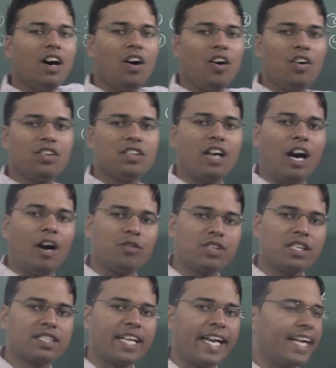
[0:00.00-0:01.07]
on
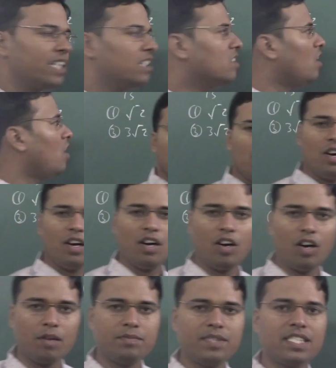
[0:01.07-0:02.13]
outer side
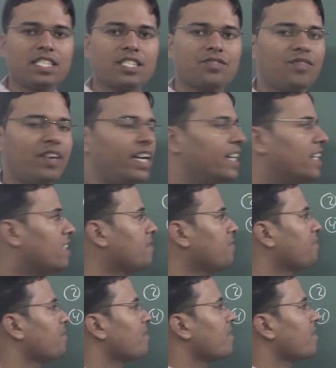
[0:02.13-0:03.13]
of this square.